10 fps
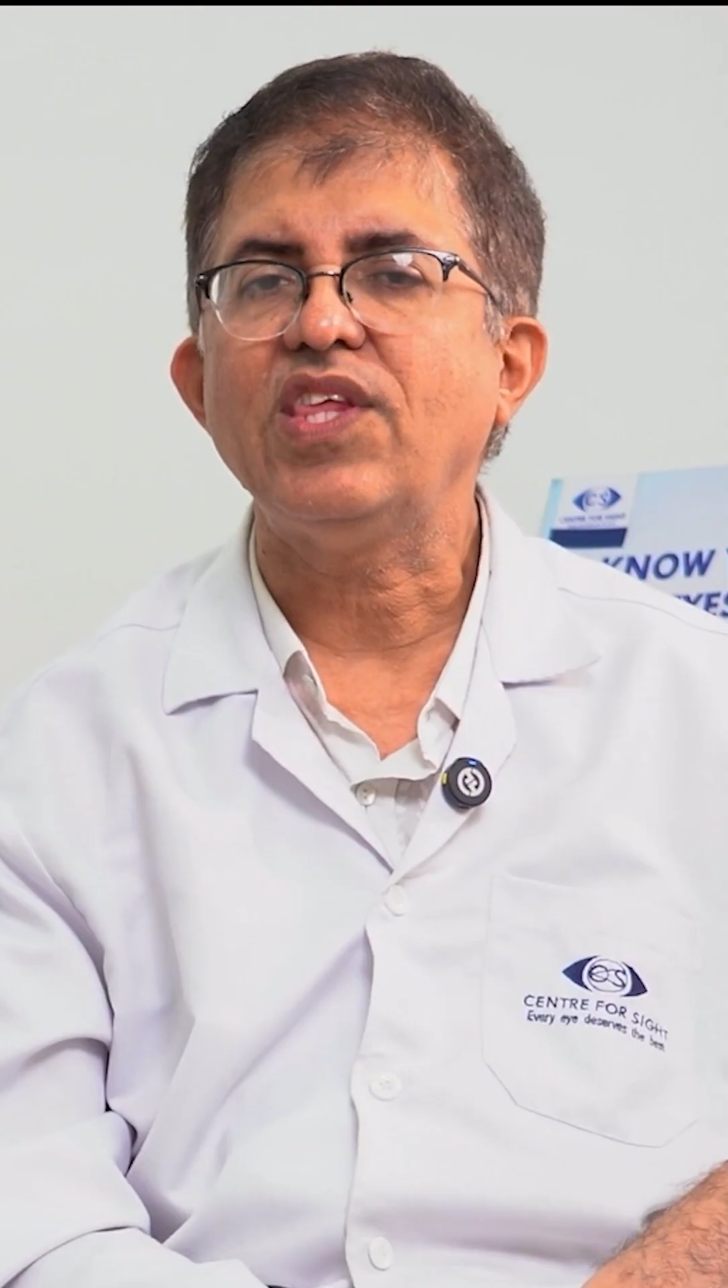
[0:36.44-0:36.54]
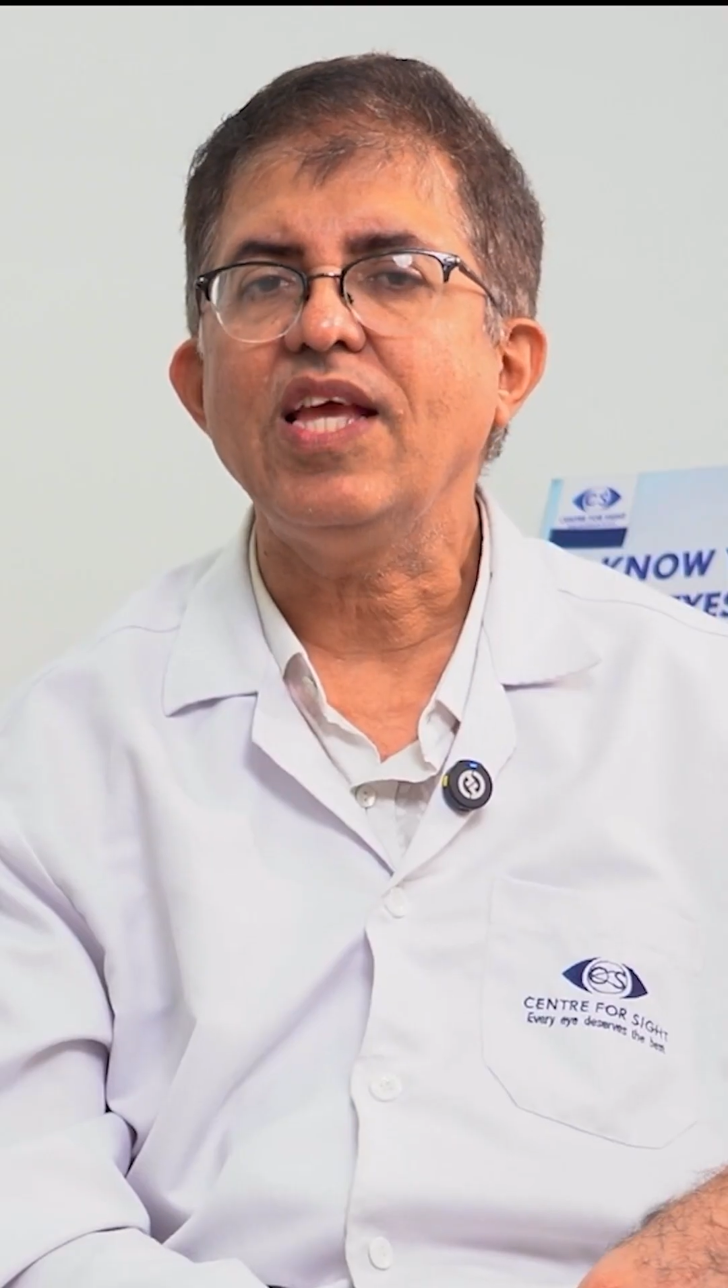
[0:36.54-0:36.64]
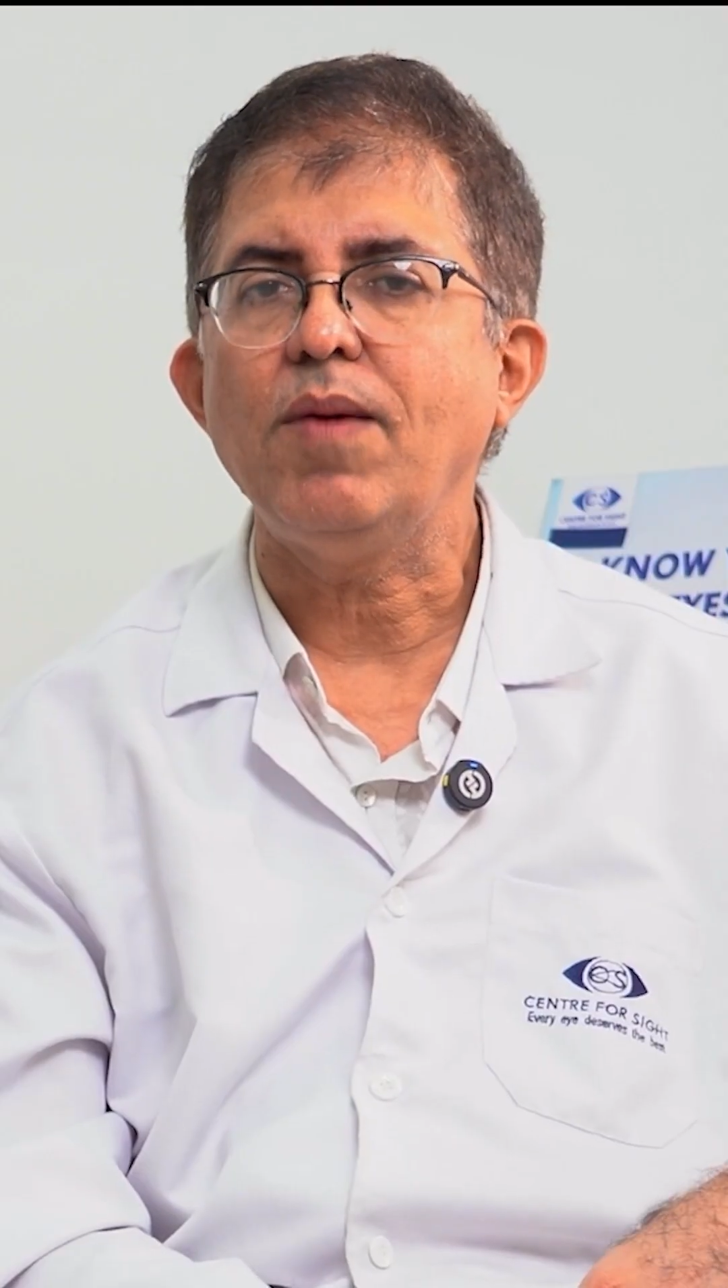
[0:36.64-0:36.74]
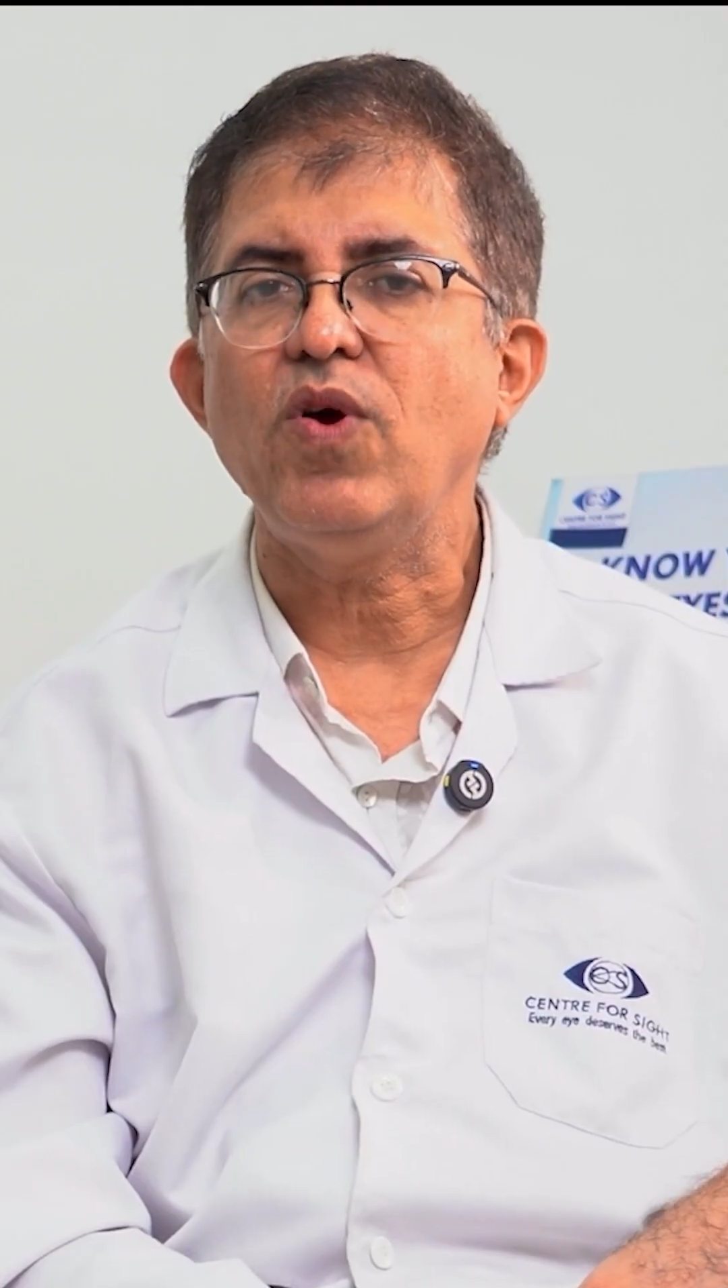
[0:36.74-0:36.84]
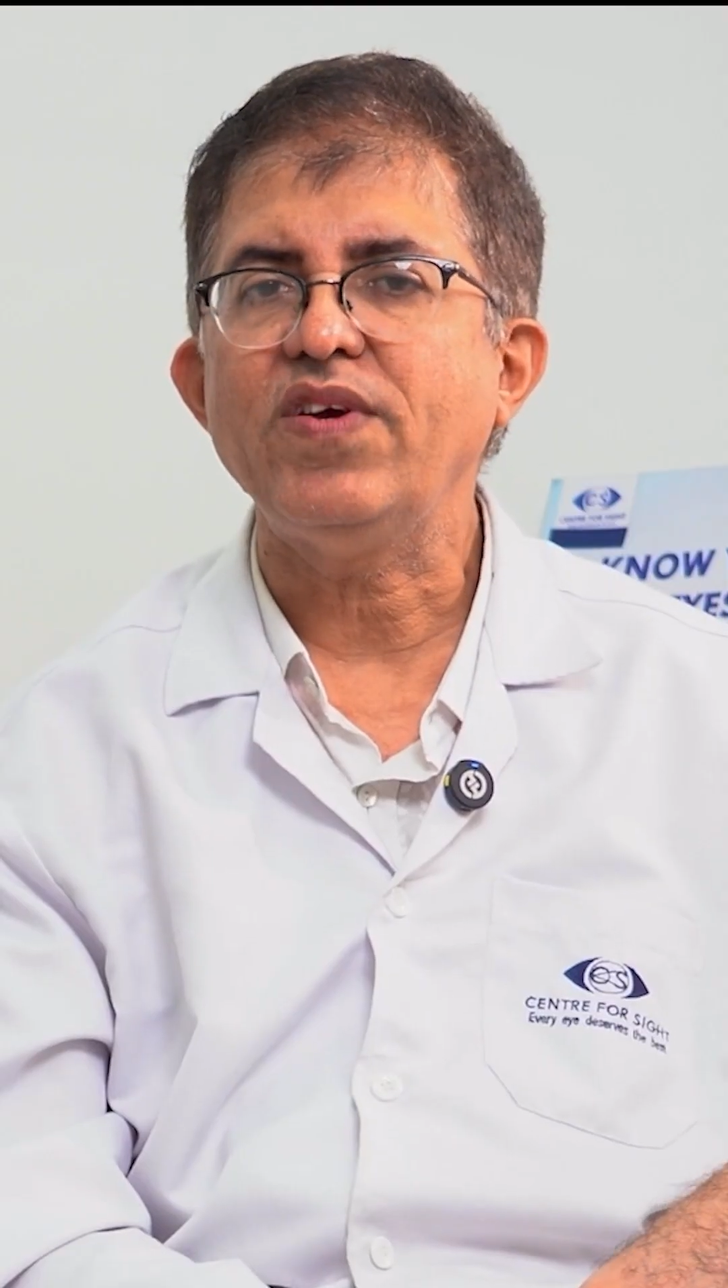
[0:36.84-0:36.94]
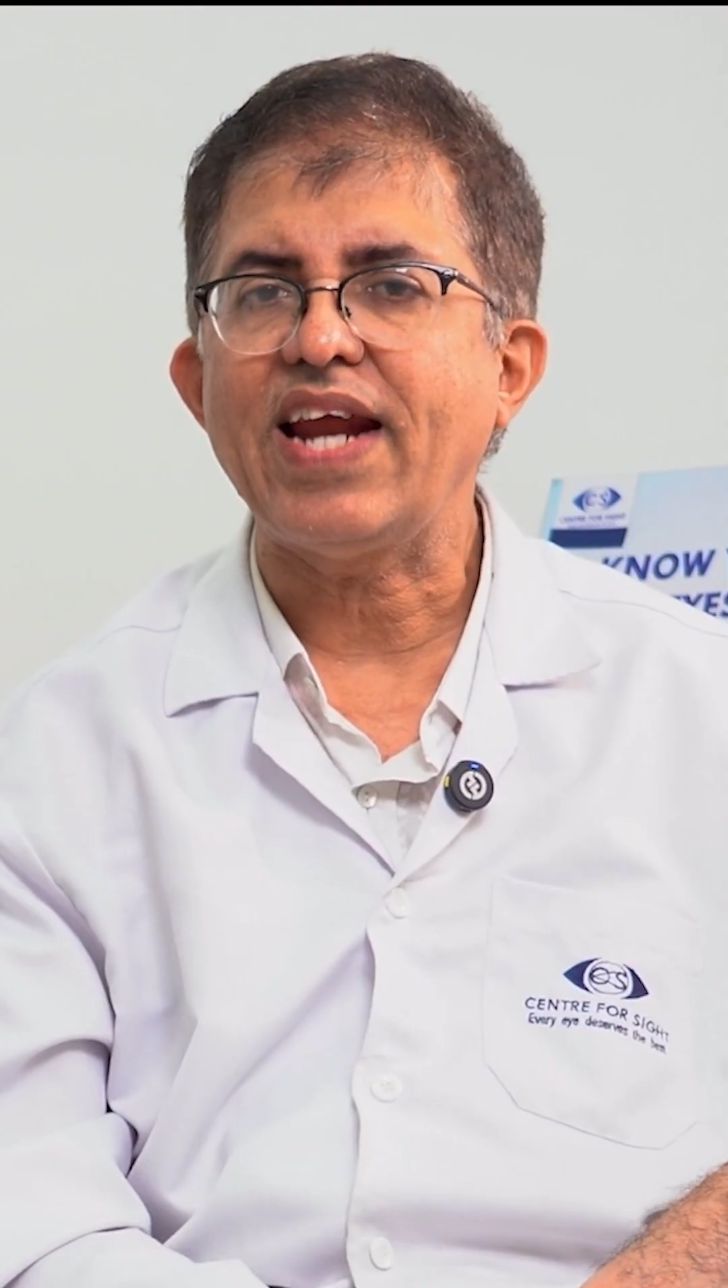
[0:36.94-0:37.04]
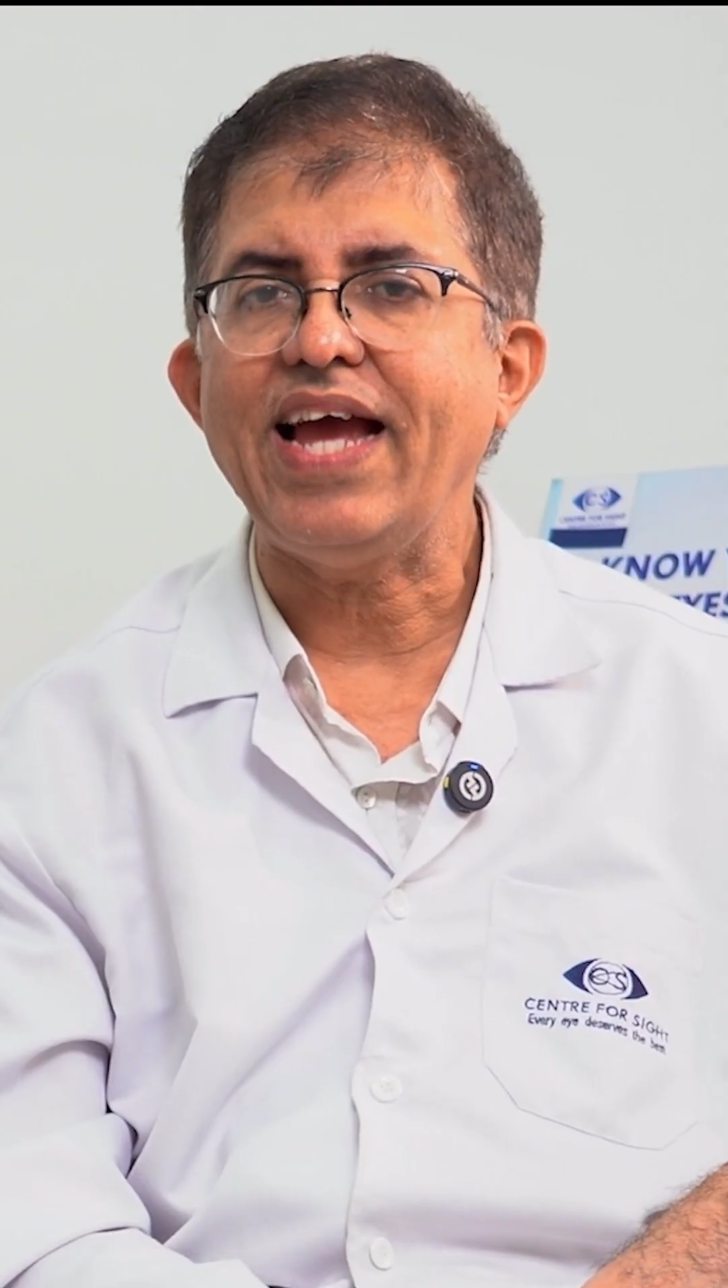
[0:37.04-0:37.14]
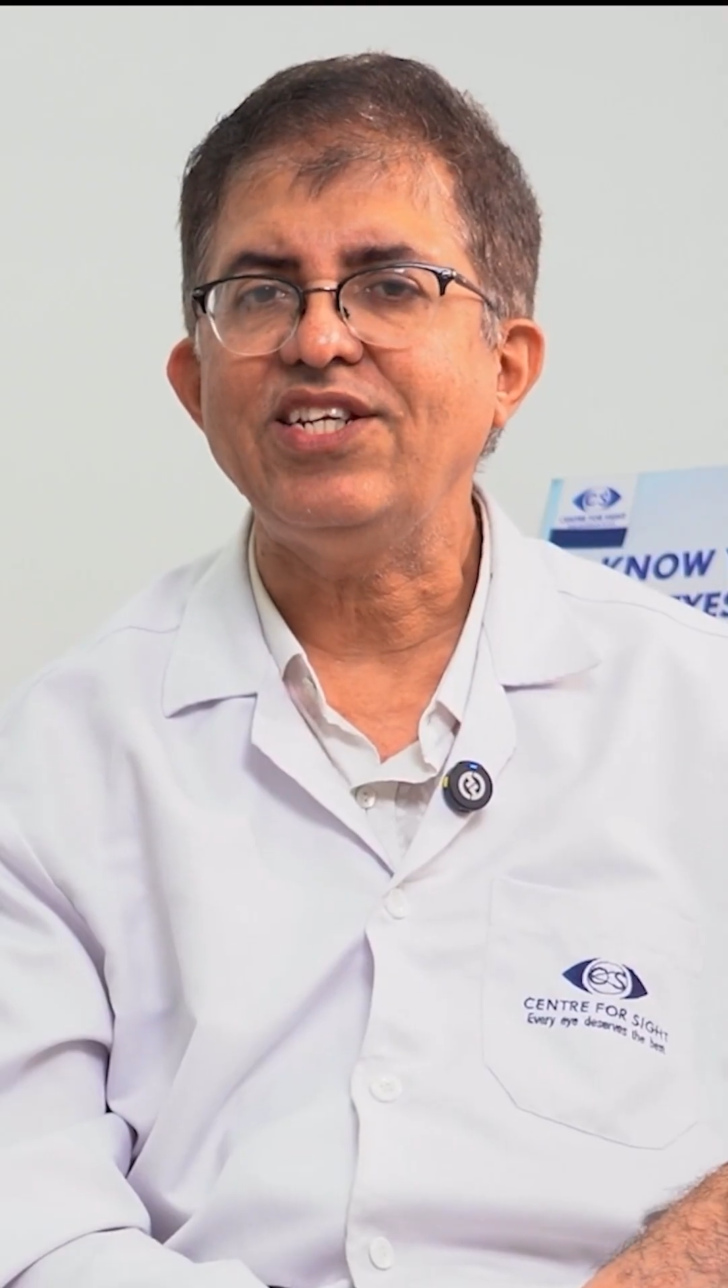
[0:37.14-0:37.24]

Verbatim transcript: thing about dry